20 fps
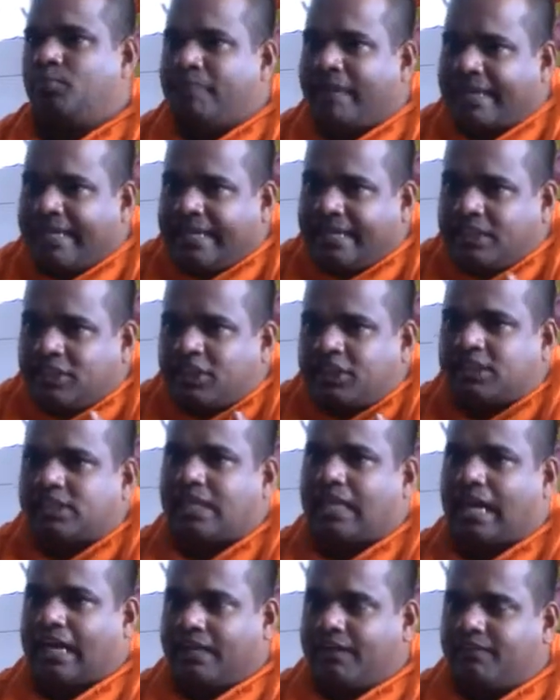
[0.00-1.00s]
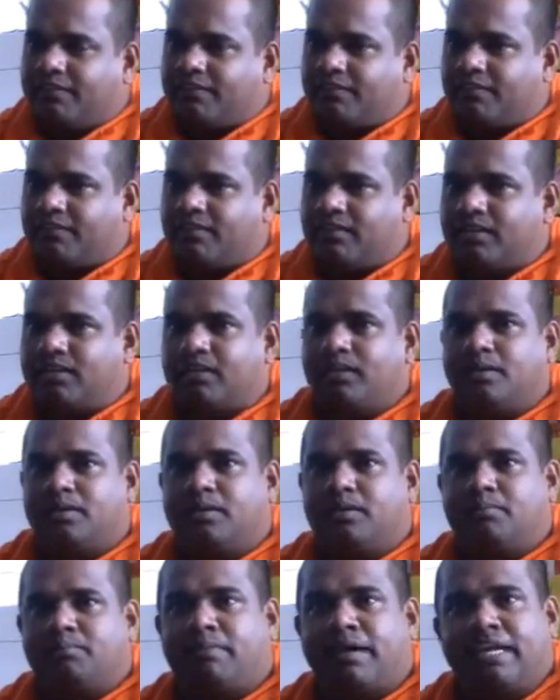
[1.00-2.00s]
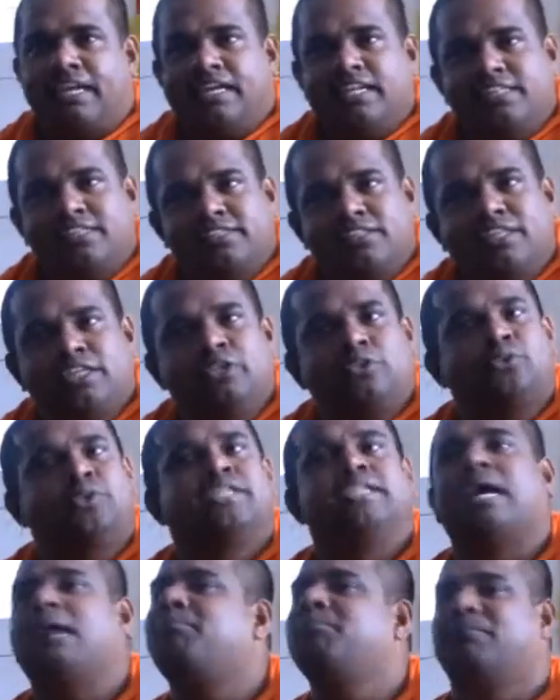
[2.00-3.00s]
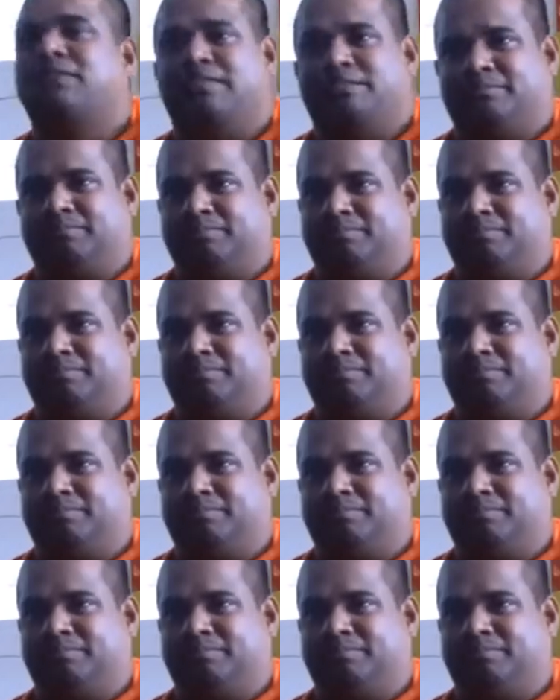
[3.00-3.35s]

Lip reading: manage this life by listening to the Dhamma.